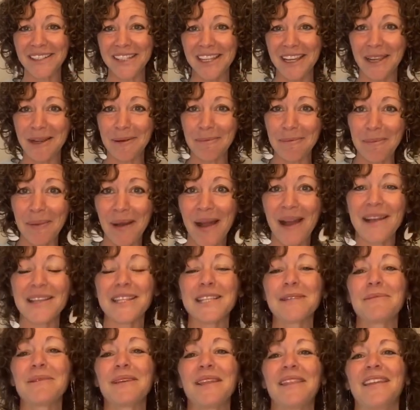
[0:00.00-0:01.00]
I could
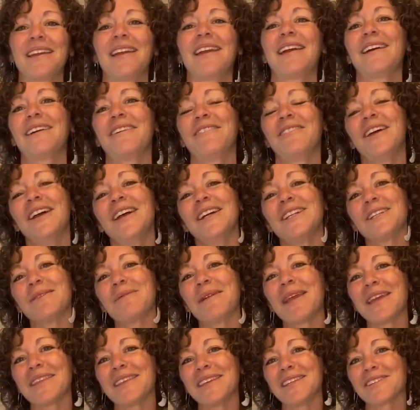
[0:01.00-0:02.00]
possibly think of to
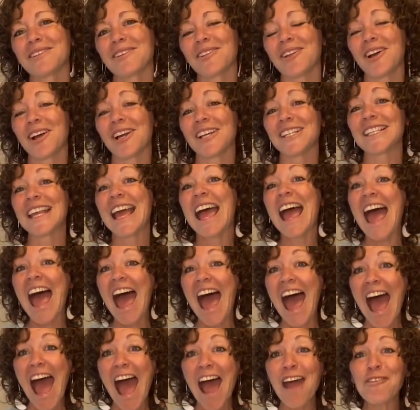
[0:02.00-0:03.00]
make these claws.
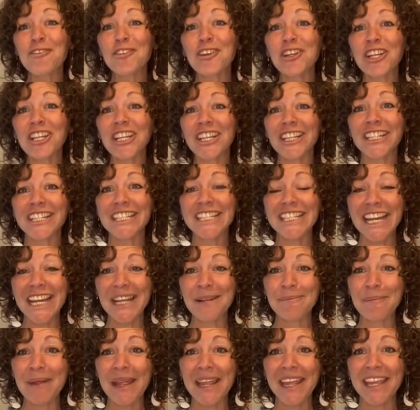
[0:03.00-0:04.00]
After you're
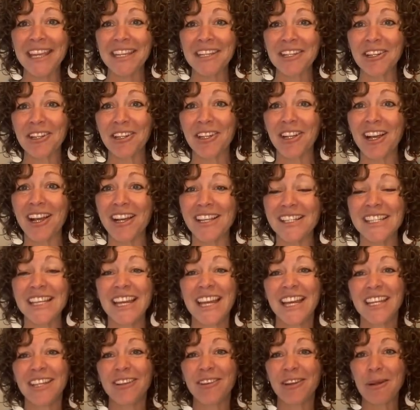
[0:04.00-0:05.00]
done making your claws,
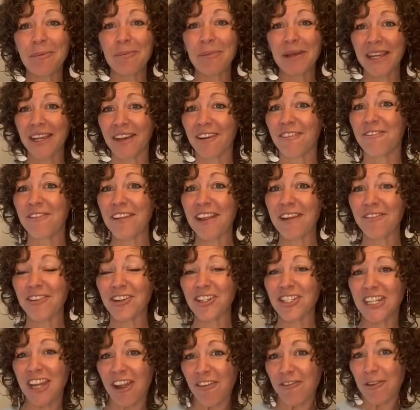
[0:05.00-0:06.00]
you can pick your
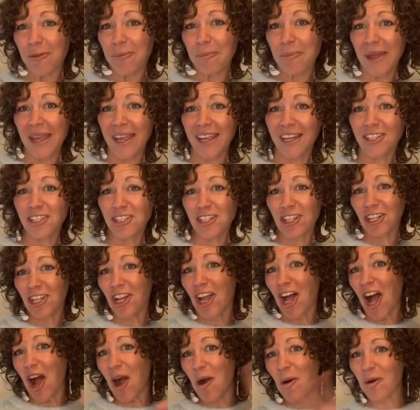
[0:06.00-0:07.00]
favorite Jeff and Paige
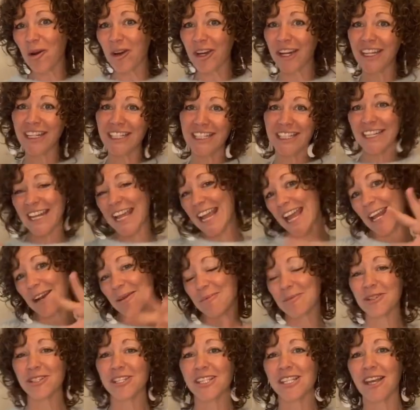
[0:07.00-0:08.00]
claw-oriented
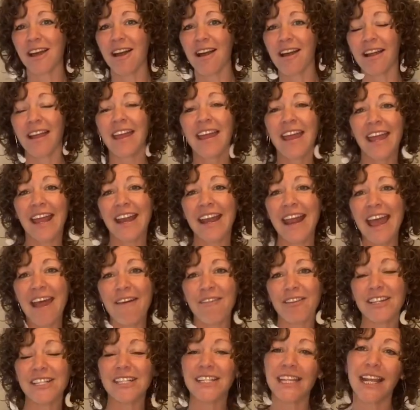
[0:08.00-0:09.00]
animal song and have
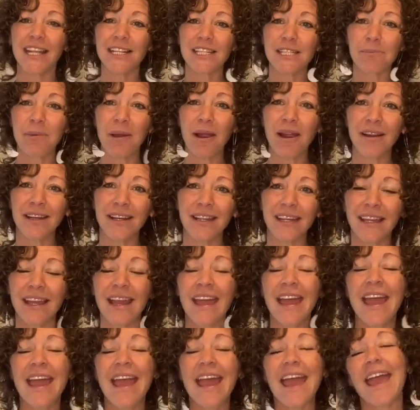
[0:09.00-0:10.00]
a dance party.
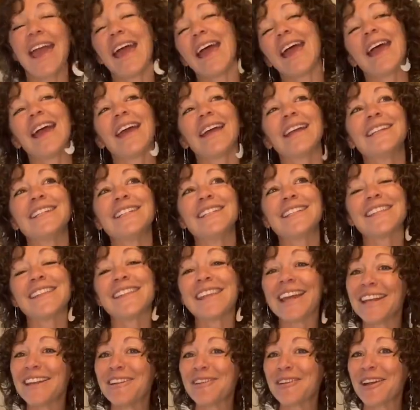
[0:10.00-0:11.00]
And
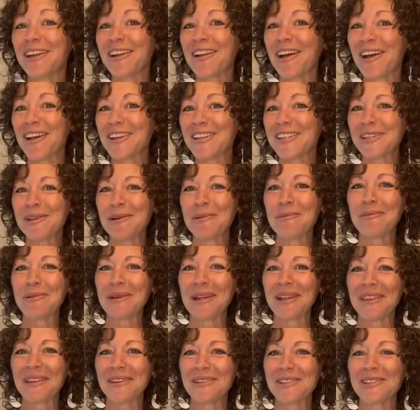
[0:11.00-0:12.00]
then you can also
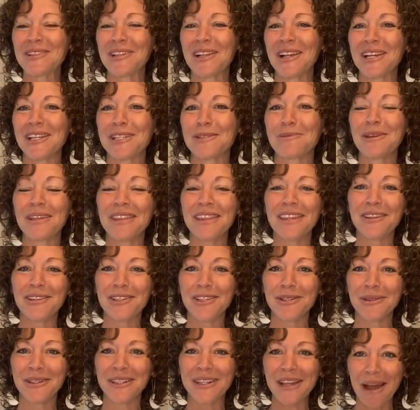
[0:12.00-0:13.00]
bring those claws with you
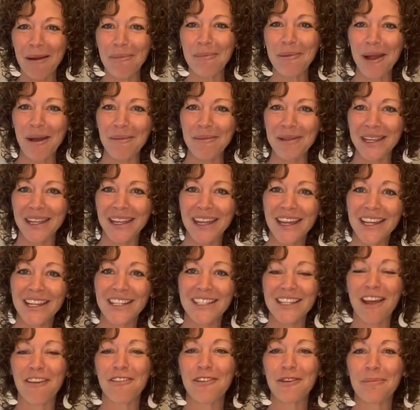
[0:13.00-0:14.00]
to an upcoming
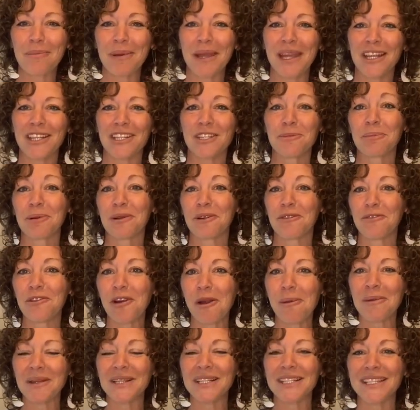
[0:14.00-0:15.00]
Jeff and Paige
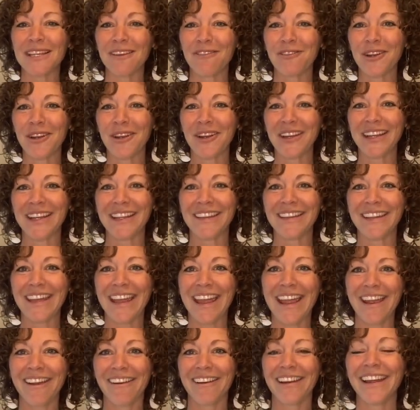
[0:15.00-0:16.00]
performance if you're in
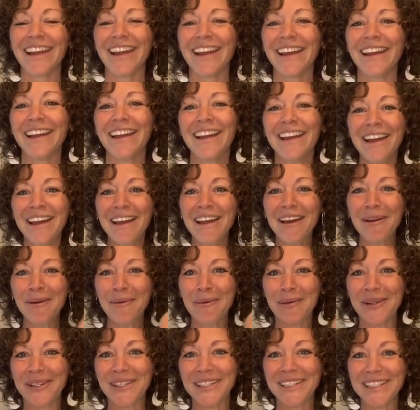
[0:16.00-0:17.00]
the area.
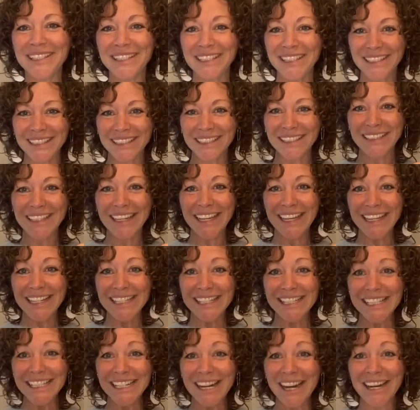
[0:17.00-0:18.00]
We'll get
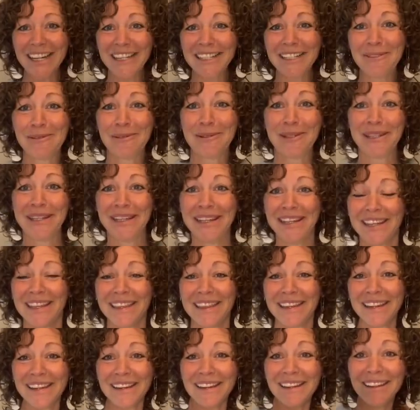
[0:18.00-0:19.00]
started with
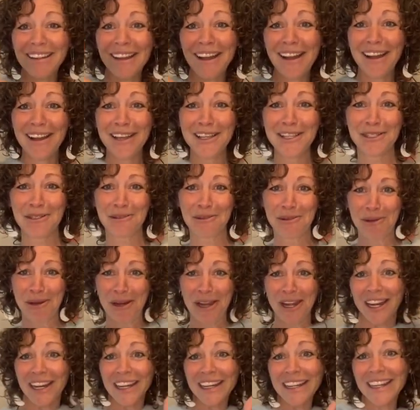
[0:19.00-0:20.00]
our claws
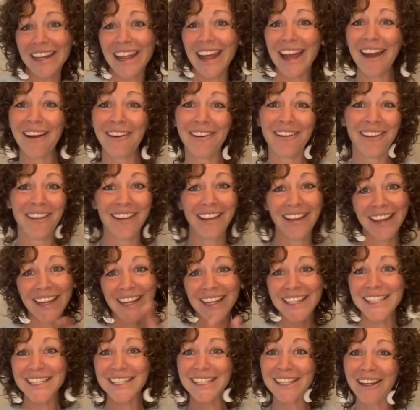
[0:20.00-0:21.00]
right now.
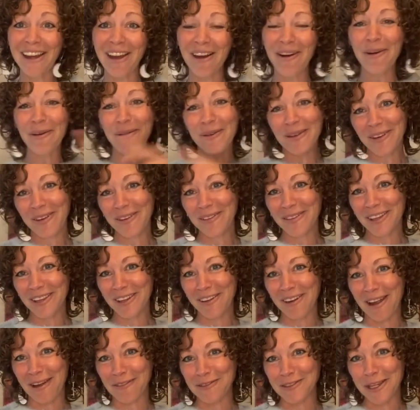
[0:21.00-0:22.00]
Let's go over the
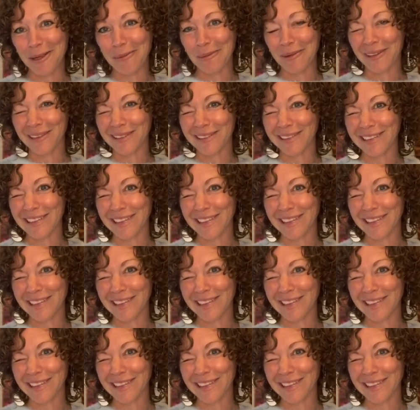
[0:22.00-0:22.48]
craft table.